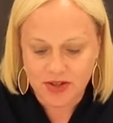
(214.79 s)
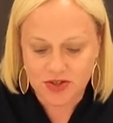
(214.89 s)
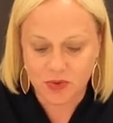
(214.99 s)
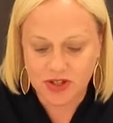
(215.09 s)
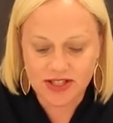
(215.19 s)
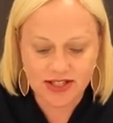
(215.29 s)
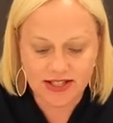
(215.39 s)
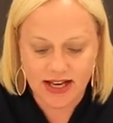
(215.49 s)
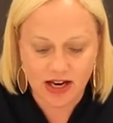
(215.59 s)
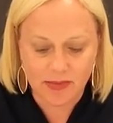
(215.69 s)
So what does
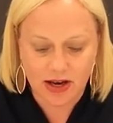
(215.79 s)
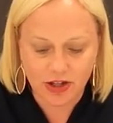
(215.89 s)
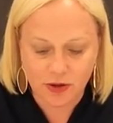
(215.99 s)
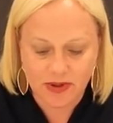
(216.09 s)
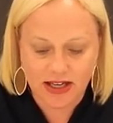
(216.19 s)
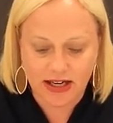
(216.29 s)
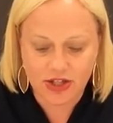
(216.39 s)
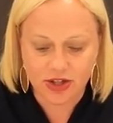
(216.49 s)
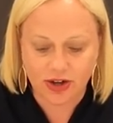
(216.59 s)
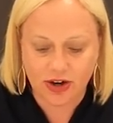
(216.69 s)
this say about human
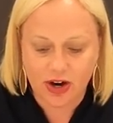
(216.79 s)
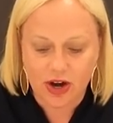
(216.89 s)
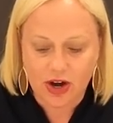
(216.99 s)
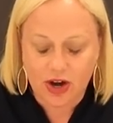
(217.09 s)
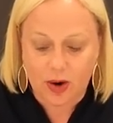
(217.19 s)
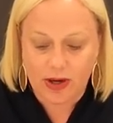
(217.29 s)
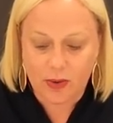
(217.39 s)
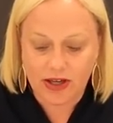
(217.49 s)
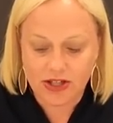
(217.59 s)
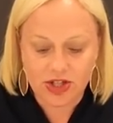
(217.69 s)
nature? Are we
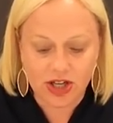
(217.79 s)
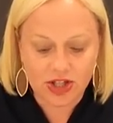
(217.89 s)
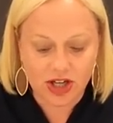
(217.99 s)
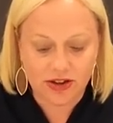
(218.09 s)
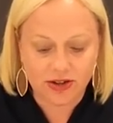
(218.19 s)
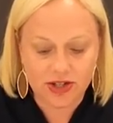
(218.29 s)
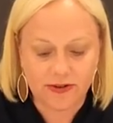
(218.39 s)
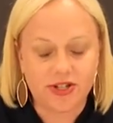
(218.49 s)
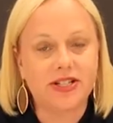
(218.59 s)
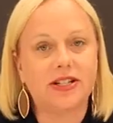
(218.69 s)
quick to judge others
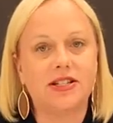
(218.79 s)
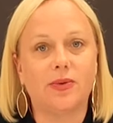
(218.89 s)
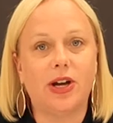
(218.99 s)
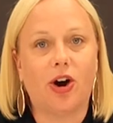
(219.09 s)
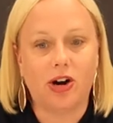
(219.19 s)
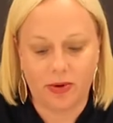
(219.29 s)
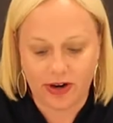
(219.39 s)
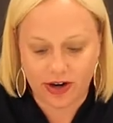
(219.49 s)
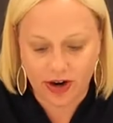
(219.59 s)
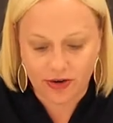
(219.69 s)
for sins that we harbor
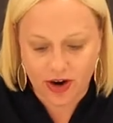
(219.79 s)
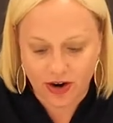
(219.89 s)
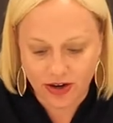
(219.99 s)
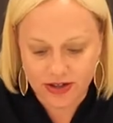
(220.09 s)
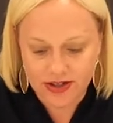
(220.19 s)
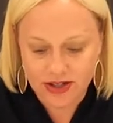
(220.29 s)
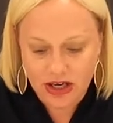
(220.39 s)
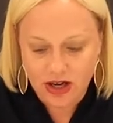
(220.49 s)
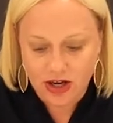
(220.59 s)
in our own hearts?